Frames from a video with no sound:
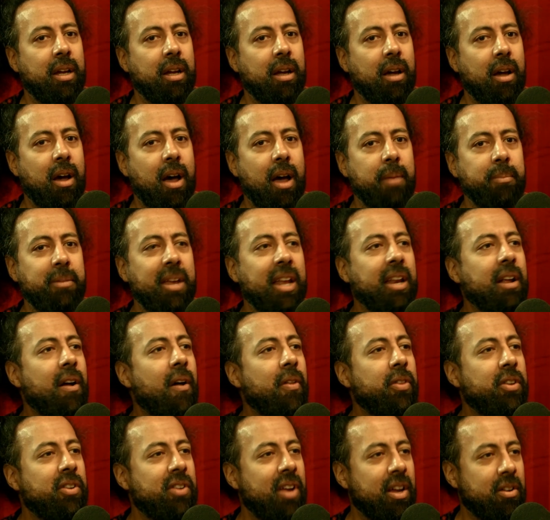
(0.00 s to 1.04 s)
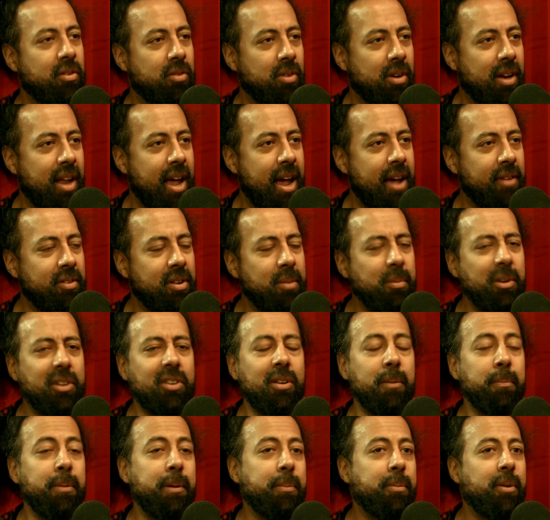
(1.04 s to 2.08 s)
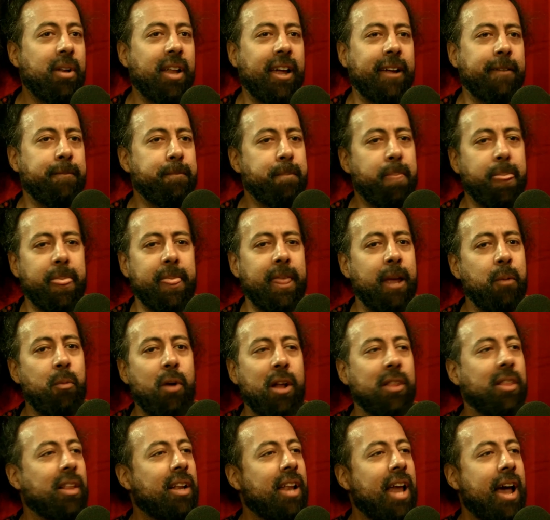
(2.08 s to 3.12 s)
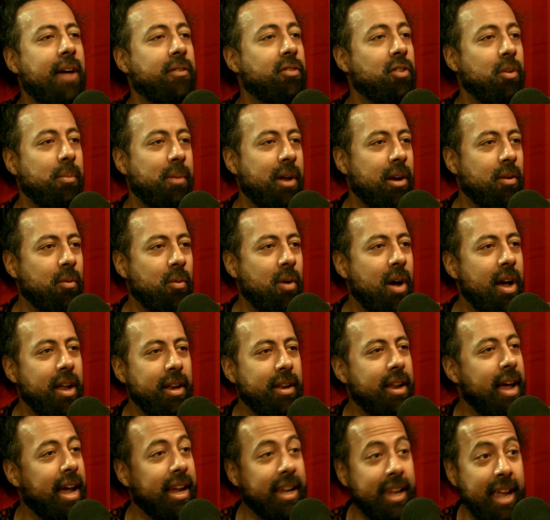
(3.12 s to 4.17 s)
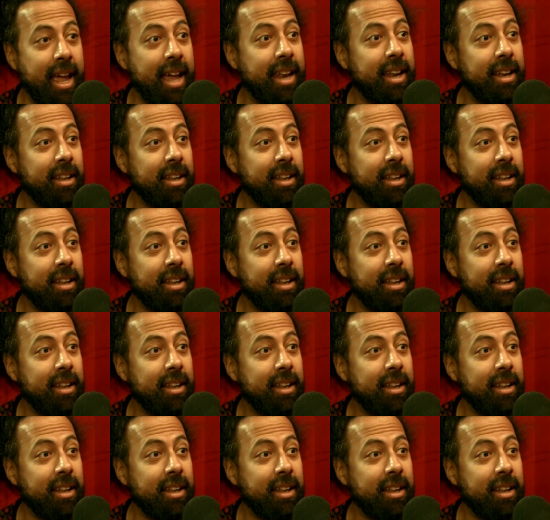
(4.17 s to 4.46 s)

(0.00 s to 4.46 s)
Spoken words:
I'm getting all these extra laughs. I mean, some people like they want the laughs no matter what. I get it.